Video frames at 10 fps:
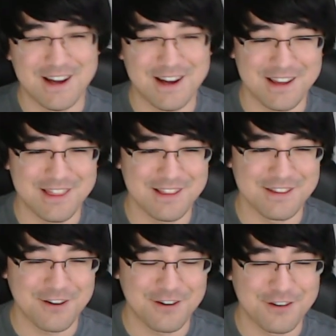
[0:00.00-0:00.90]
I think
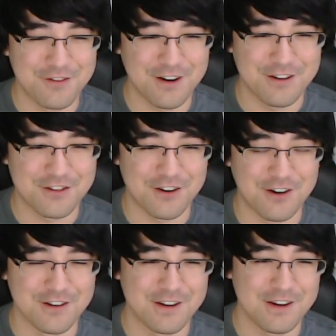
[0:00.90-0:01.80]
this card is very
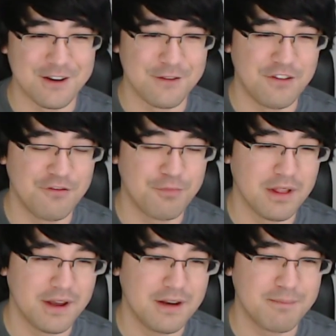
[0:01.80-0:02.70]
strong. You know, if you've
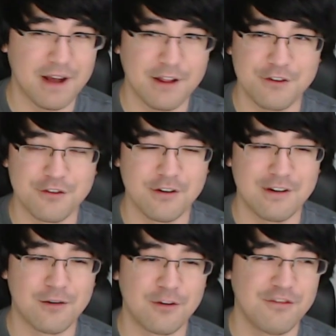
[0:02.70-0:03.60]
played Mally
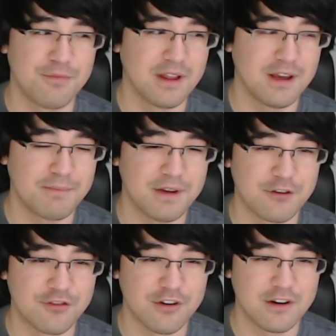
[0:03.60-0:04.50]
Druid or you've played
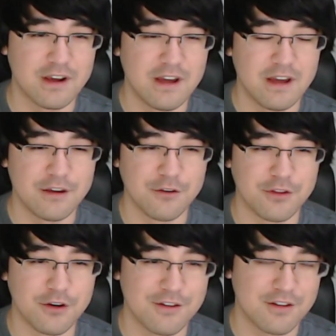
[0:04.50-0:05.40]
Big Druid, you'll
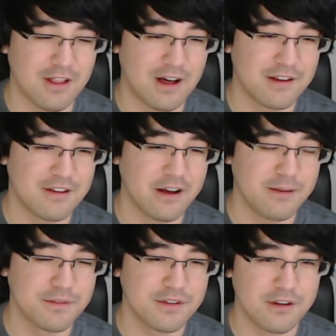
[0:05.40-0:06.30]
notice a lot of
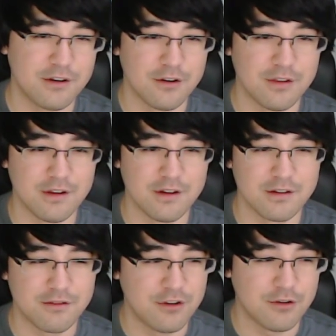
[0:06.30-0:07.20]
times, you know,
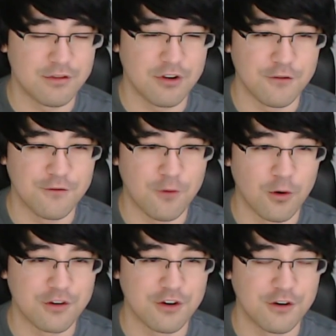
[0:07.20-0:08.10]
in the turn
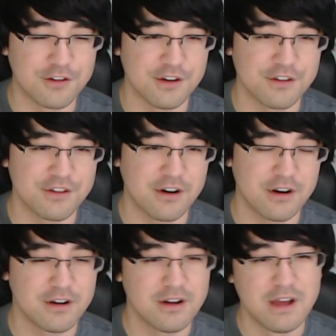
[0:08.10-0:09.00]
4, turn 6
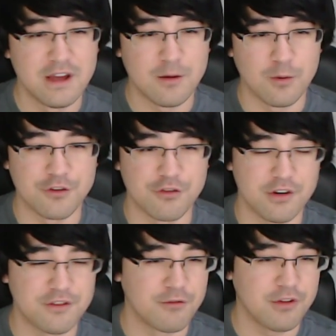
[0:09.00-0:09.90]
area where Druid
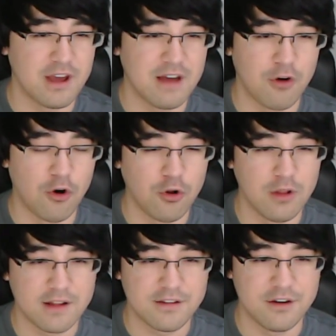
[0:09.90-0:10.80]
doesn't really have a whole
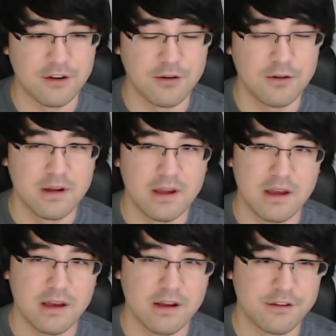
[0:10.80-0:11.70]
lot to do.
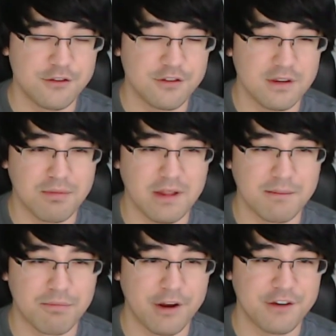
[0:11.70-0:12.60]
It's usually
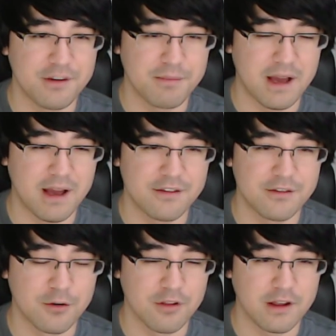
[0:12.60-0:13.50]
playing Branching Pass
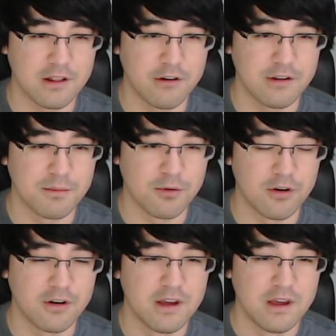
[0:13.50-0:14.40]
or like clearing the
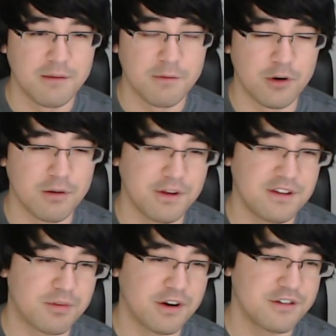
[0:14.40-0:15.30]
board. But when it
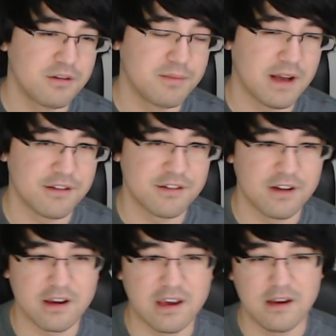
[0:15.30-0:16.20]
plays Branching Pass, it's
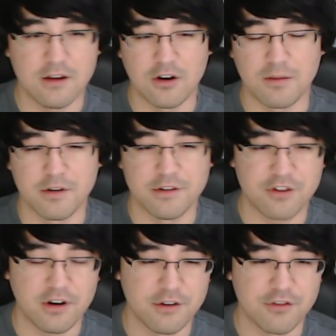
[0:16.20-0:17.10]
not gaining armor, it's
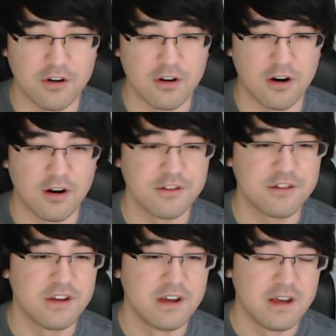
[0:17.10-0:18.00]
trying to draw
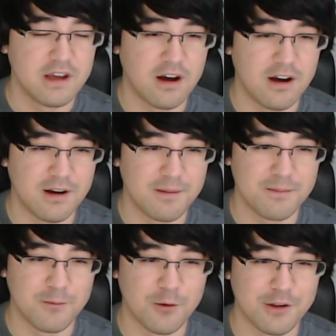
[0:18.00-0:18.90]
cards.
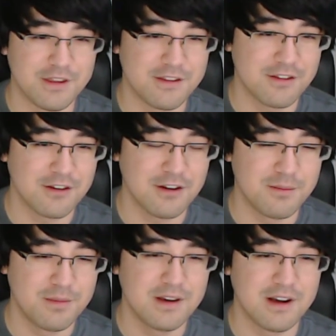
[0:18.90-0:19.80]
Well, this is going to
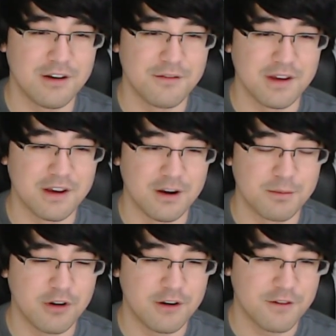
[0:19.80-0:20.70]
be kind of like an
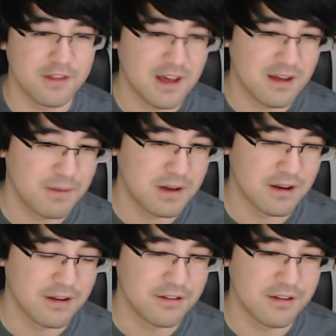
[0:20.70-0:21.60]
upgrade for that
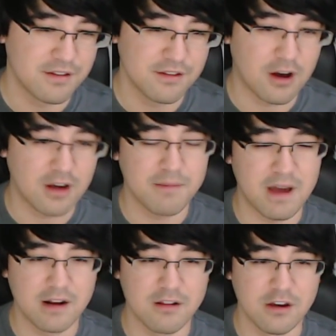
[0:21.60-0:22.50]
because this is
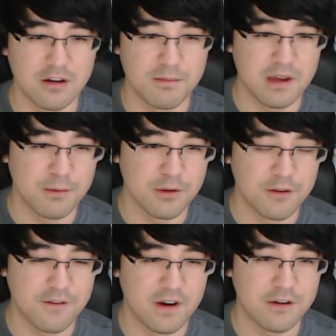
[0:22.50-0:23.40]
automatically going to be able
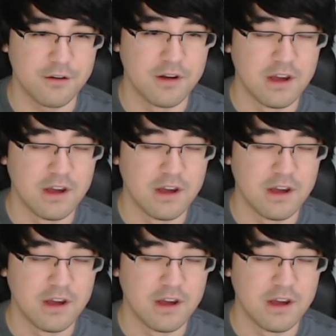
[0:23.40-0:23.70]
to find you,